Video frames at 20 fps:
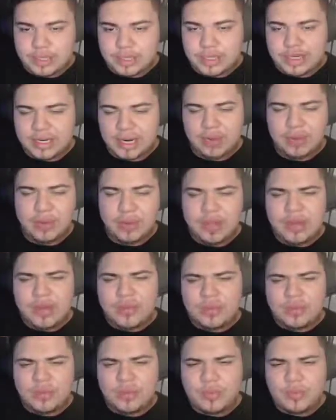Now,
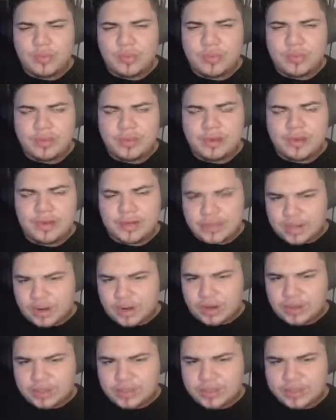there are
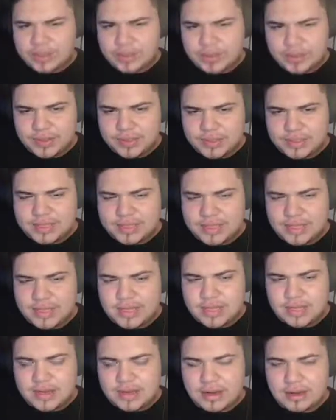some units that
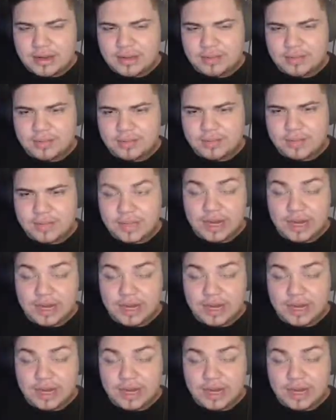um, that I